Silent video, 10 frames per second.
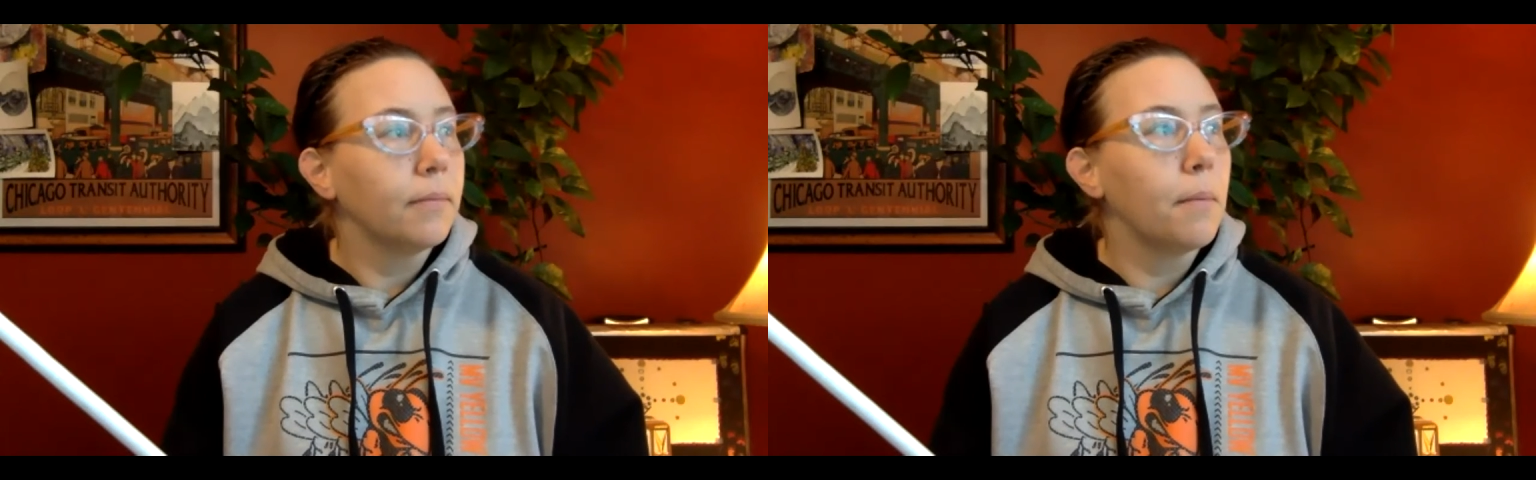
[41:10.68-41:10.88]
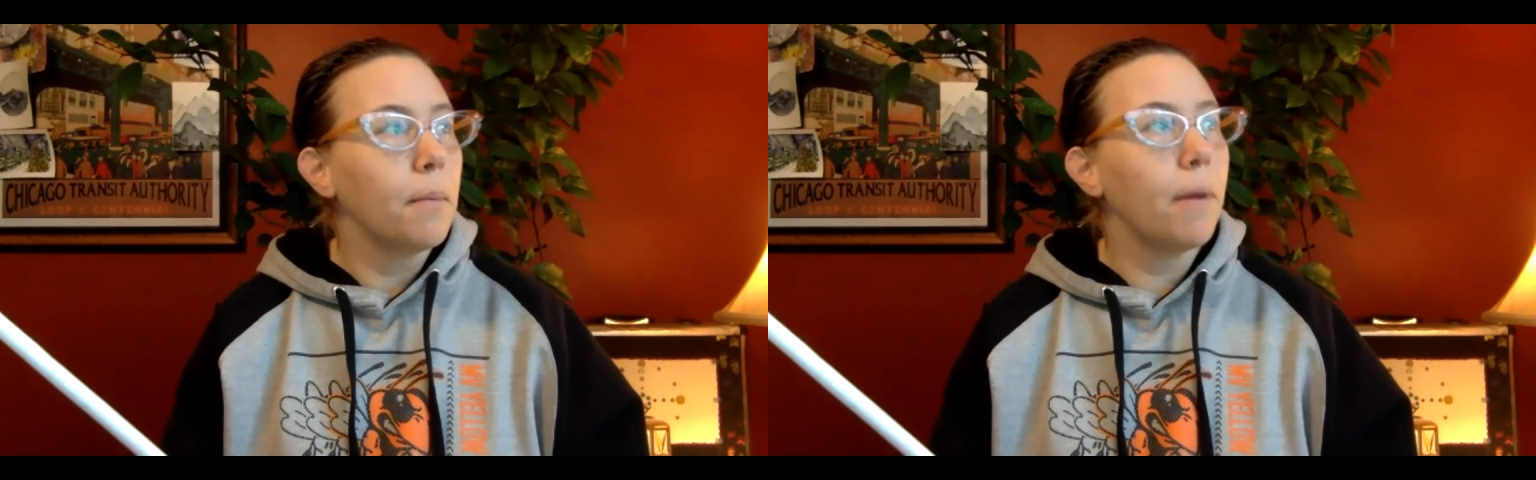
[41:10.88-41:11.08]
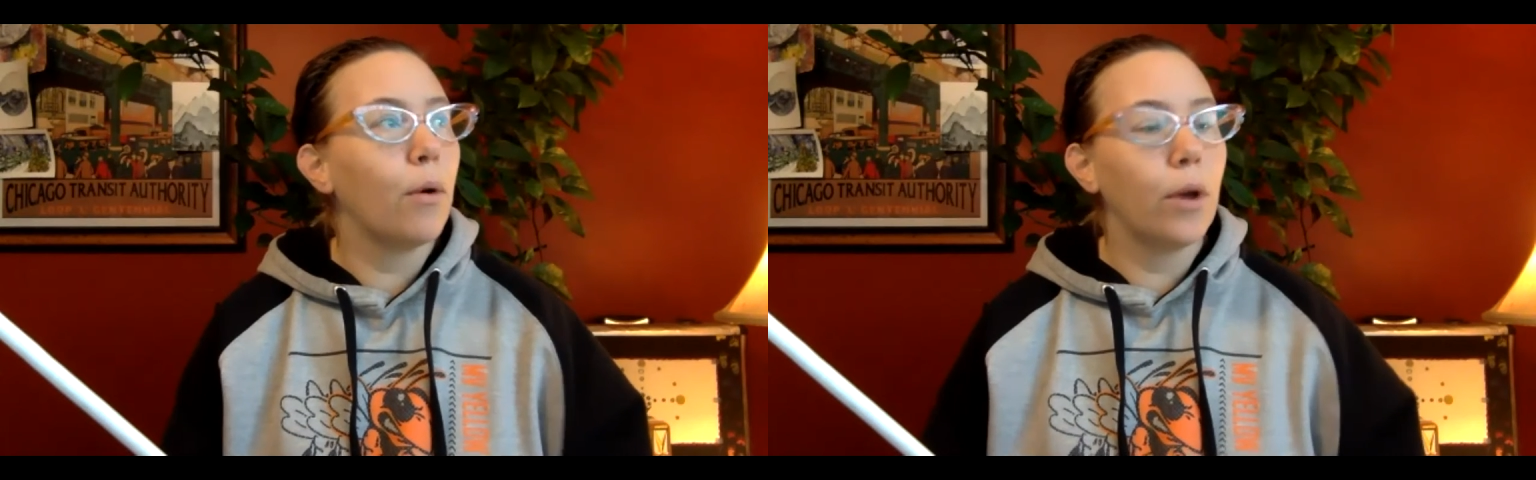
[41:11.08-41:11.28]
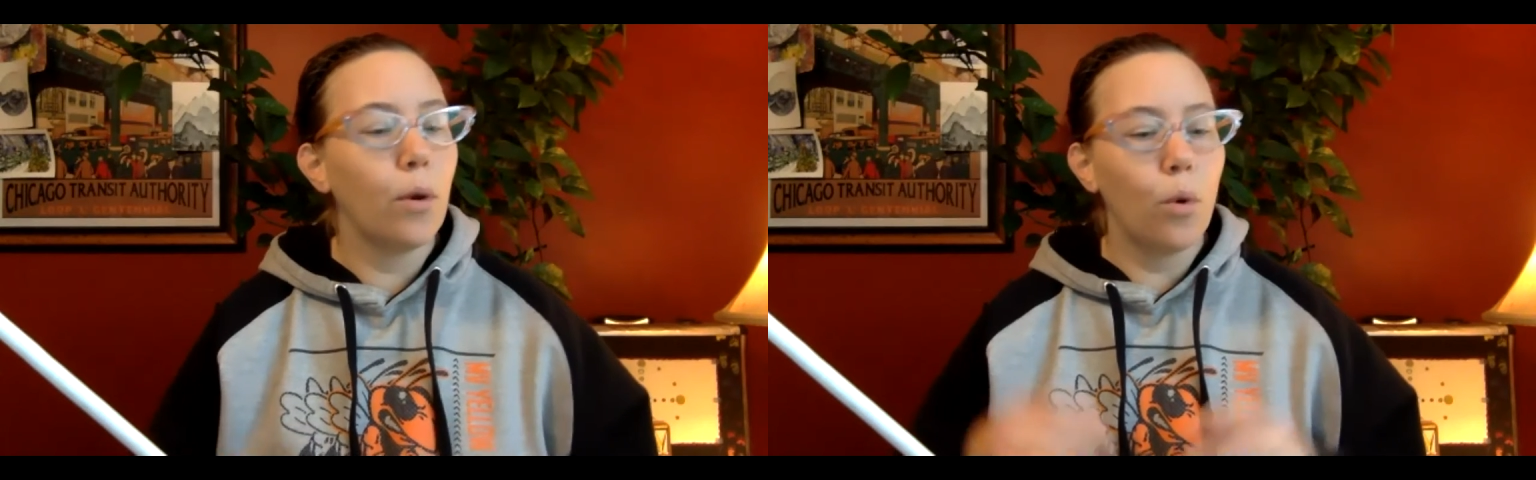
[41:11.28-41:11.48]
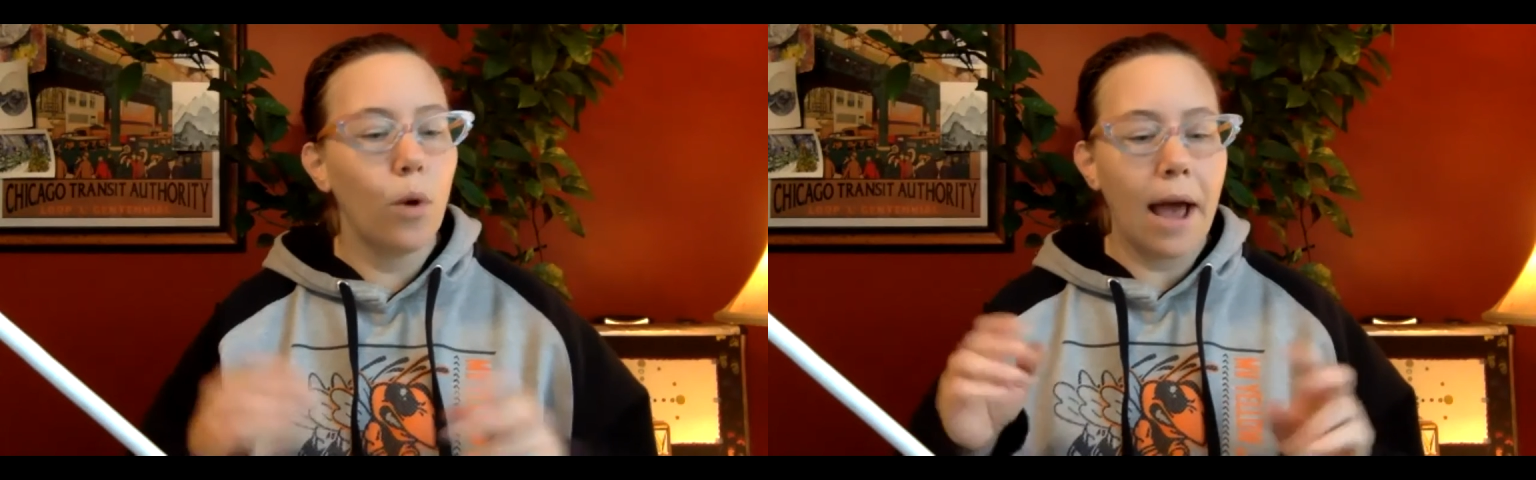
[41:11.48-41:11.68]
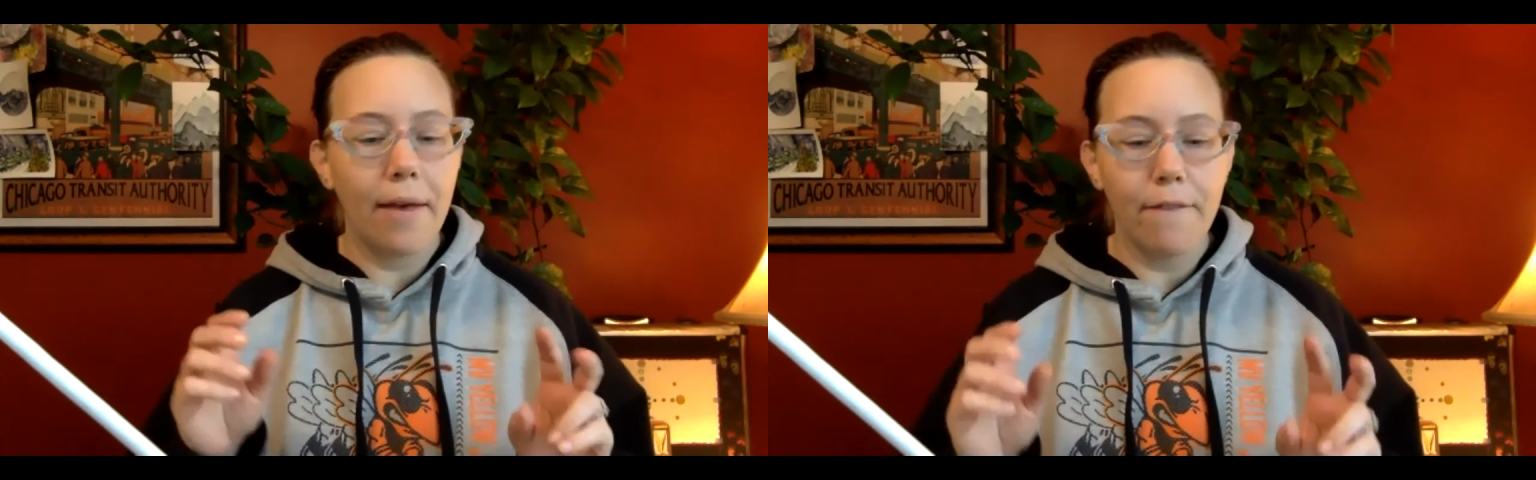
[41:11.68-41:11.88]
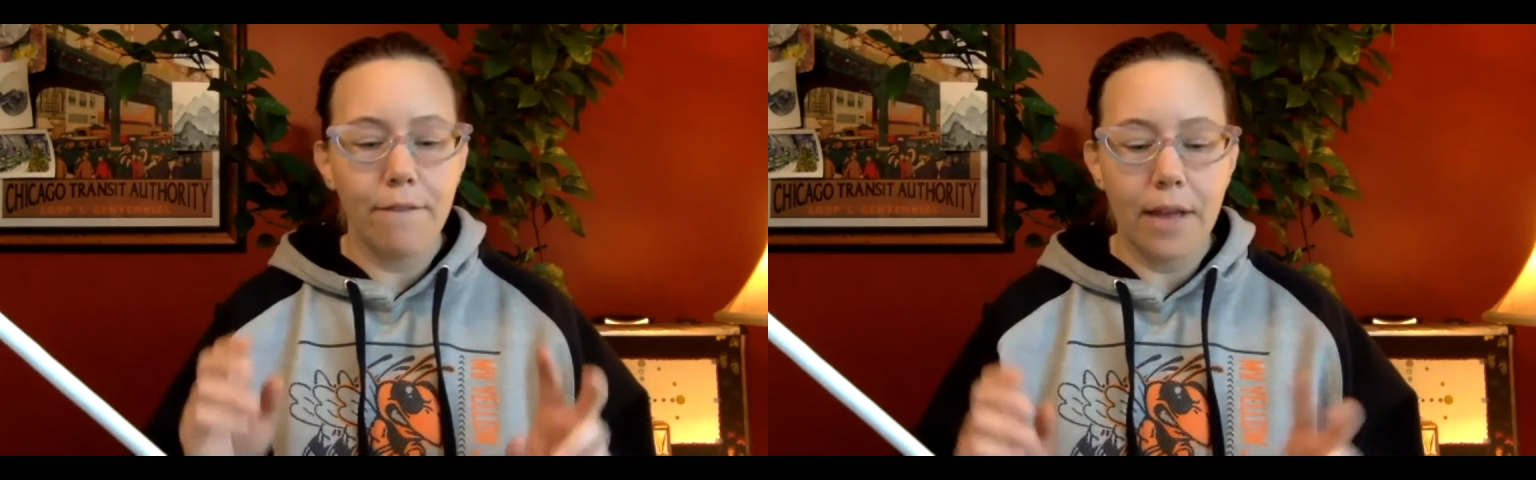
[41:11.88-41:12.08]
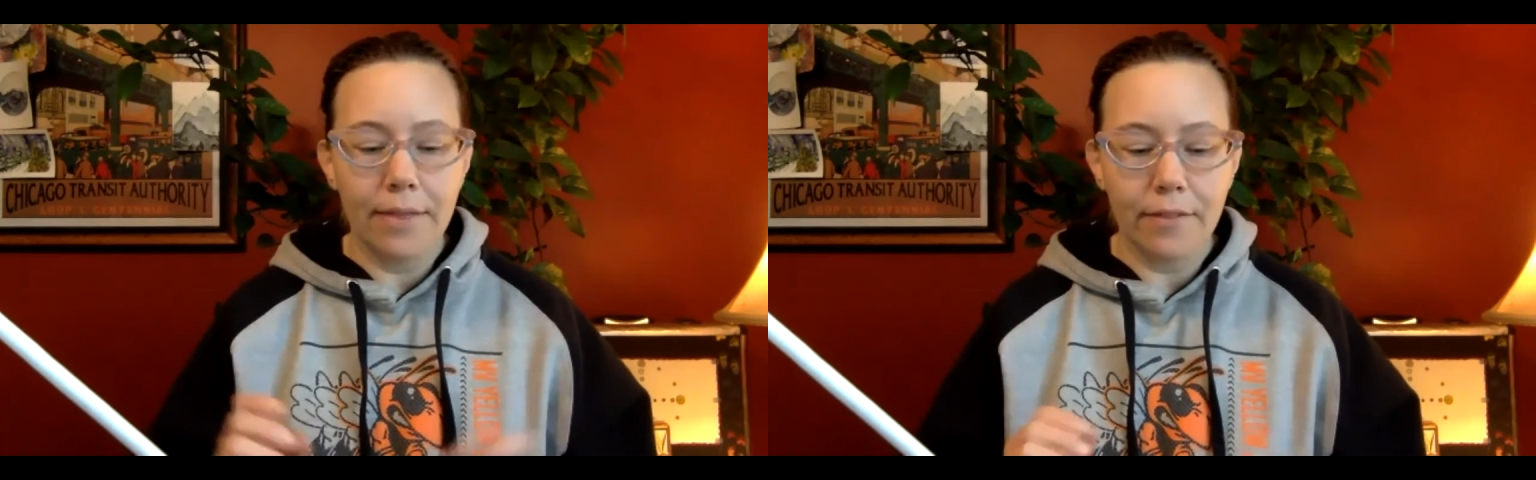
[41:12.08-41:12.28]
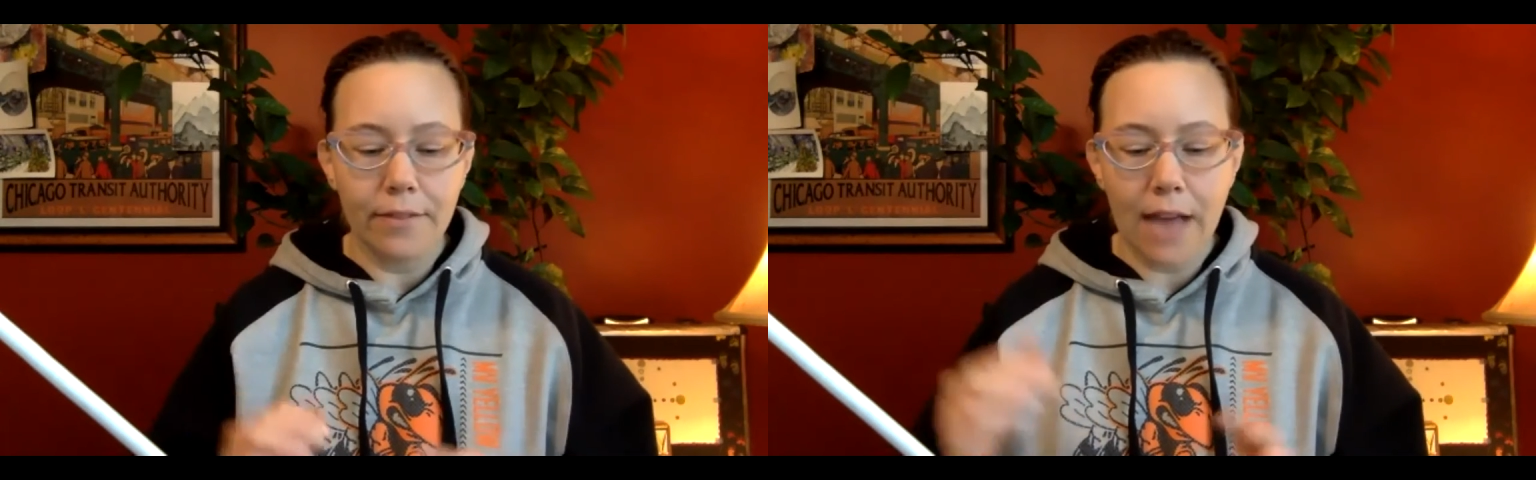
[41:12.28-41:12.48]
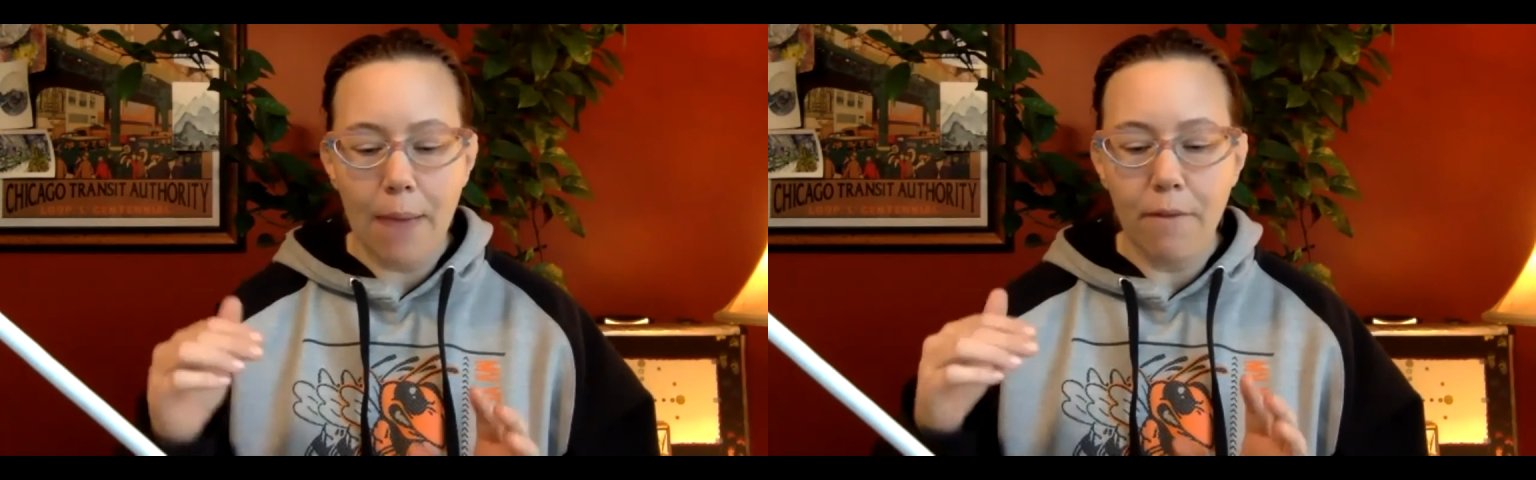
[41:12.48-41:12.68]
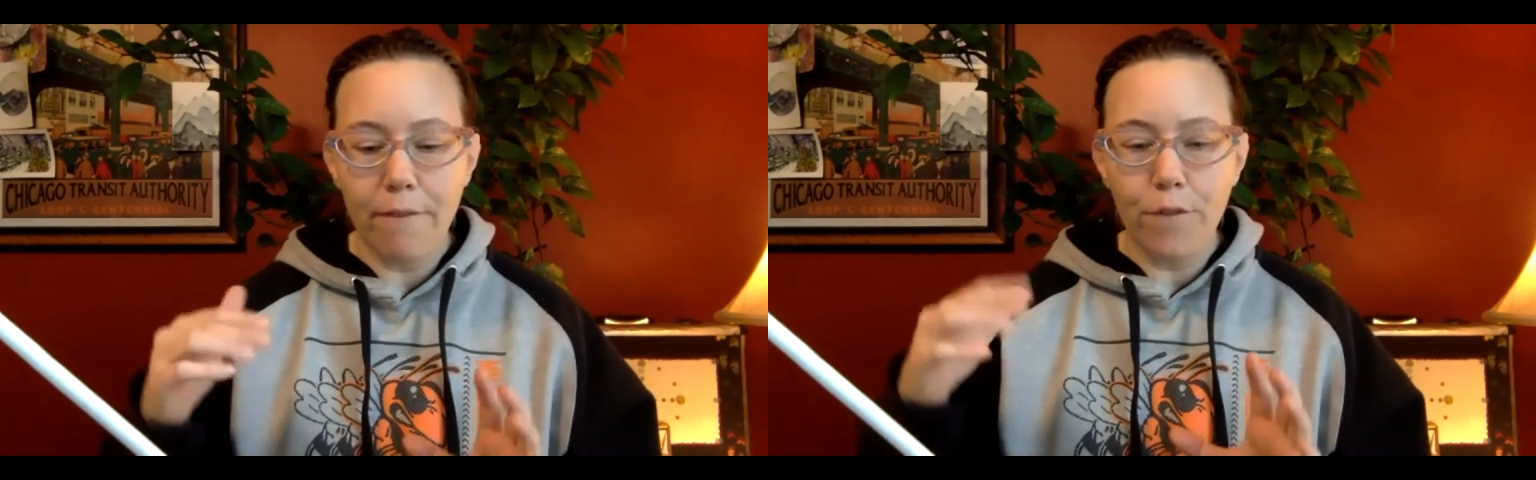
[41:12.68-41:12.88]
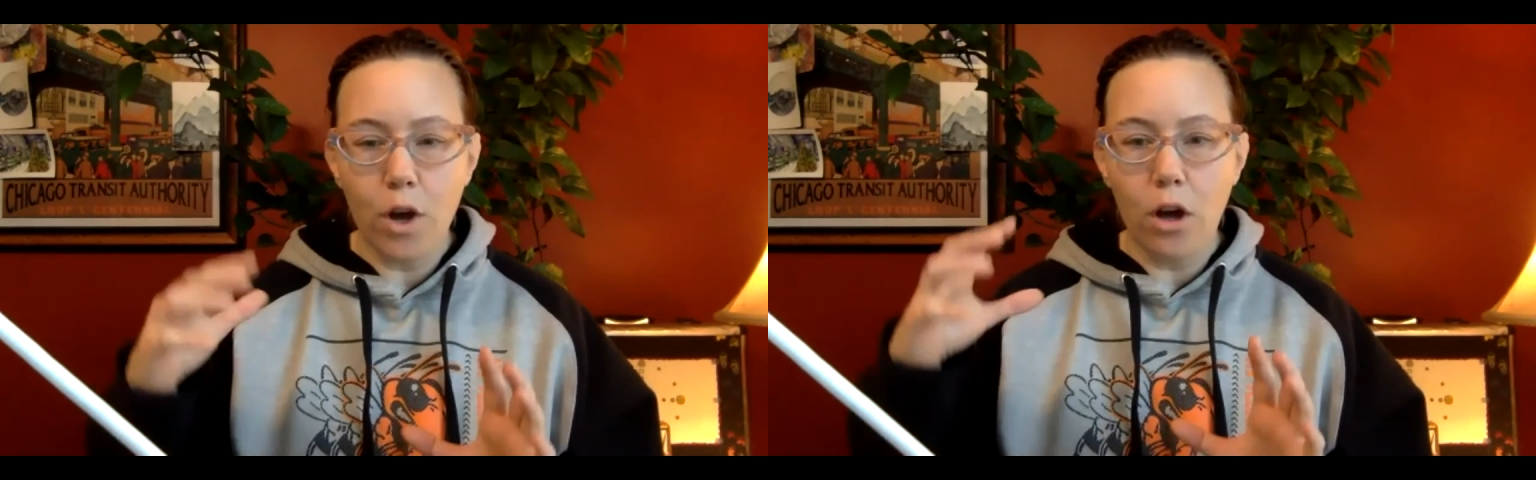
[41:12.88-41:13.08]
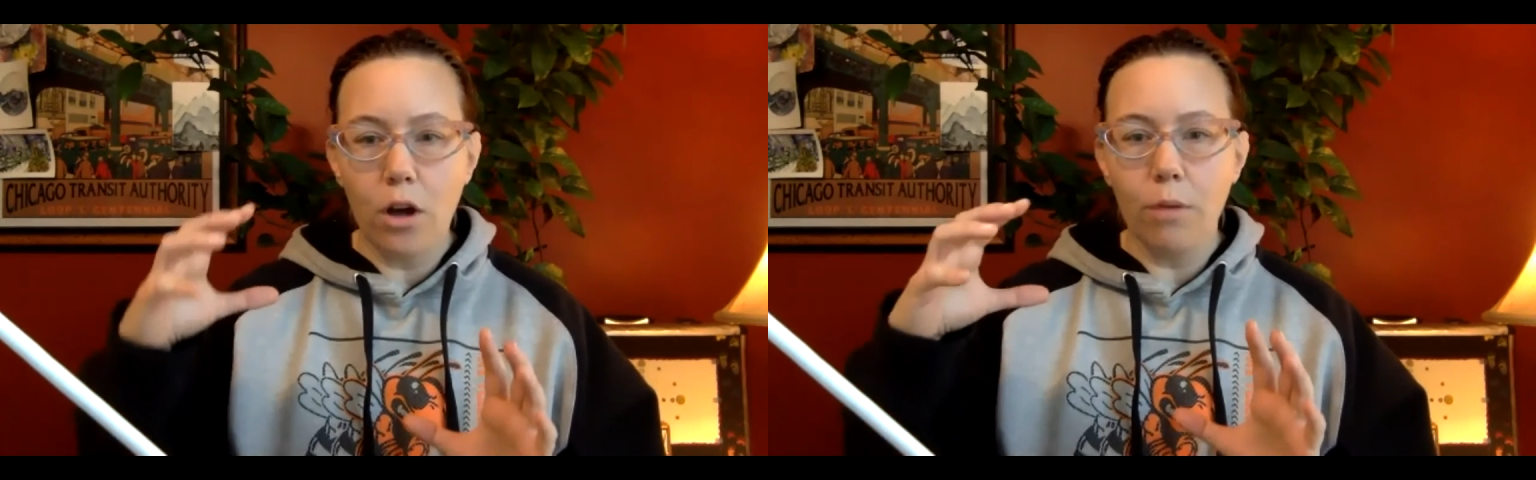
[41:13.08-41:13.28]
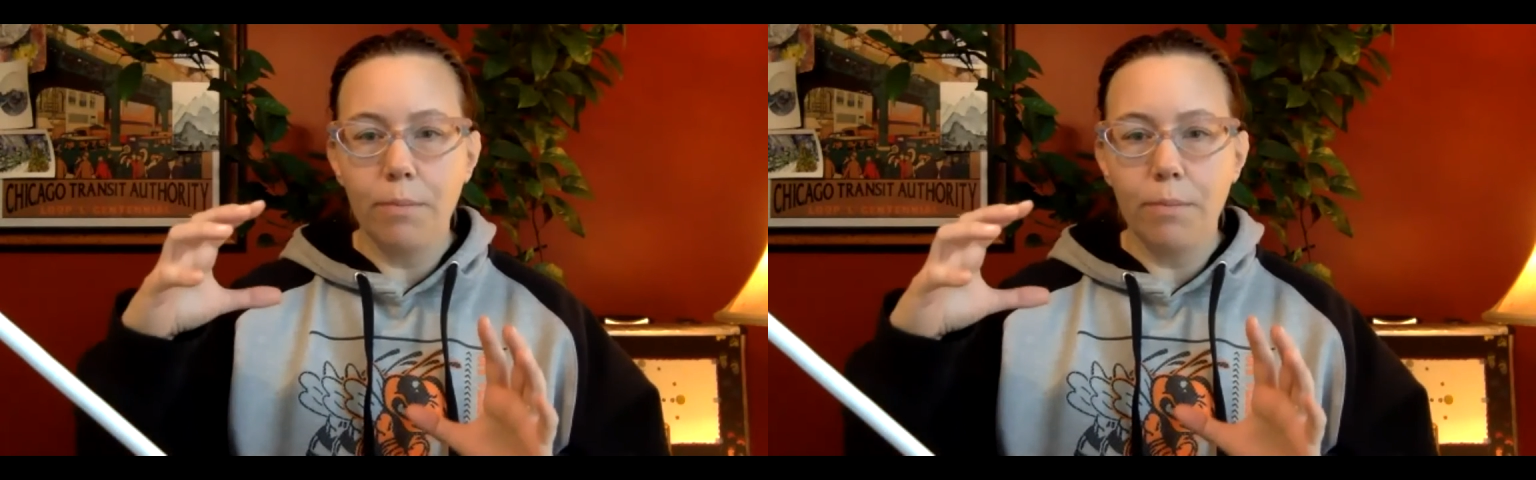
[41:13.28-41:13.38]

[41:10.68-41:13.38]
But at the time of fall,